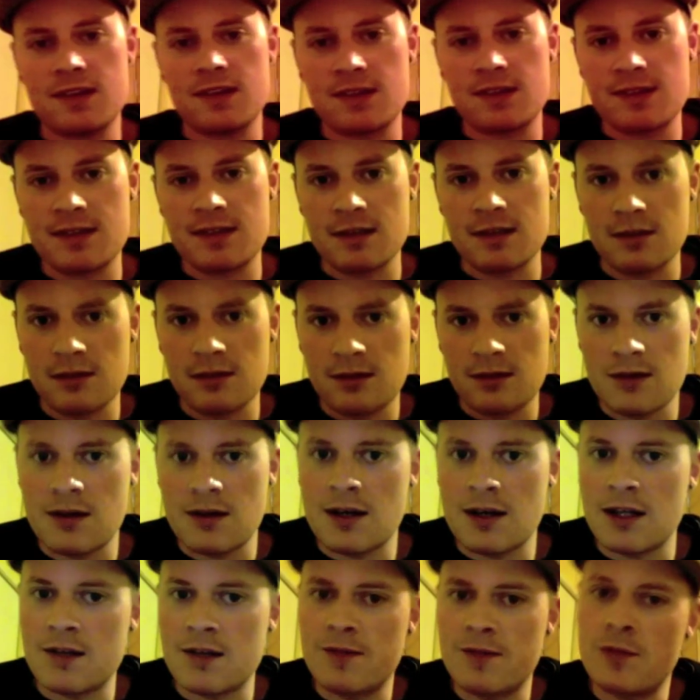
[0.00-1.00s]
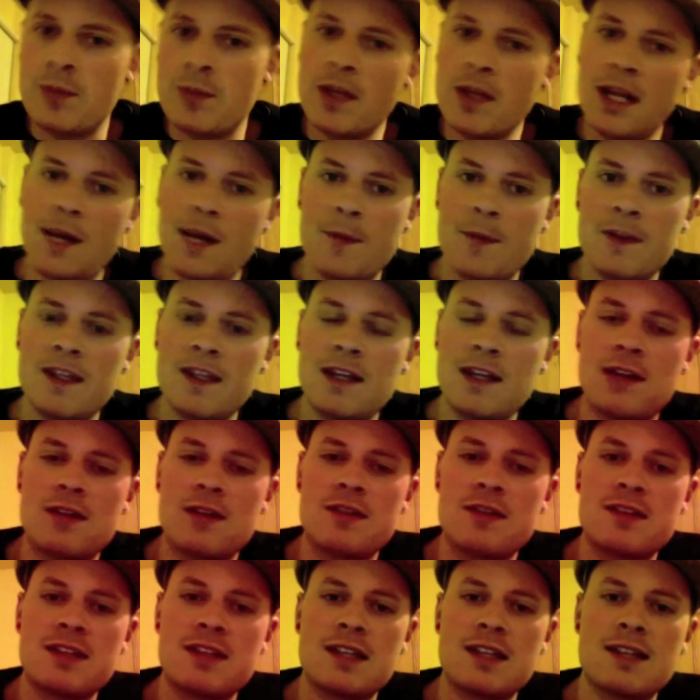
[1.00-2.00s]
are still kind of a bit up in the air
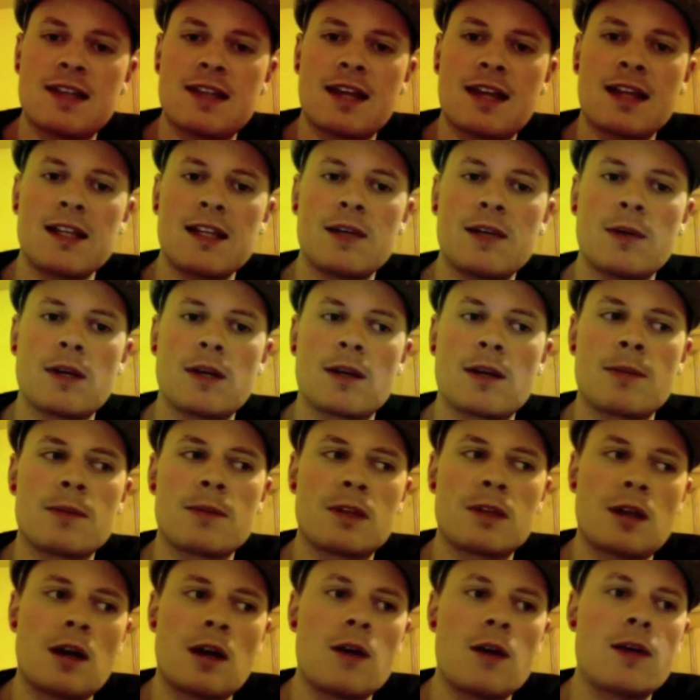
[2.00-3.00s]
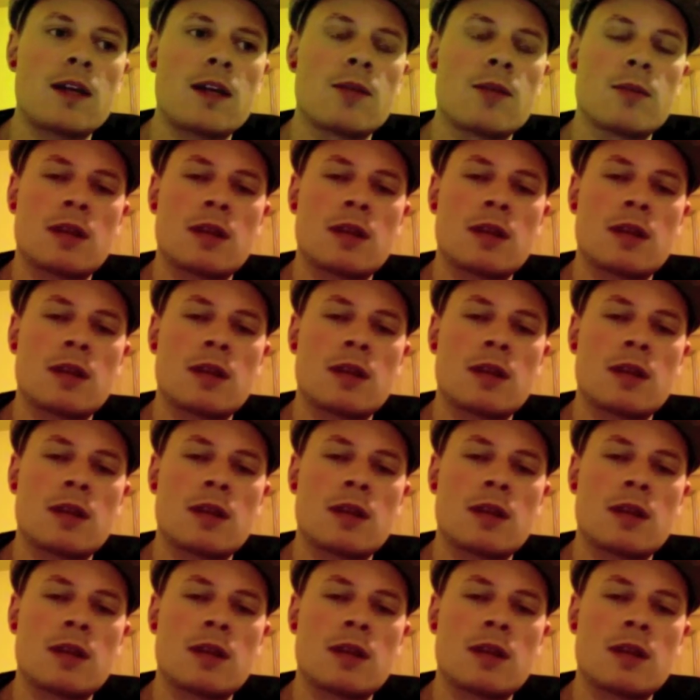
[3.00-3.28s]
as to exactly when I'm going,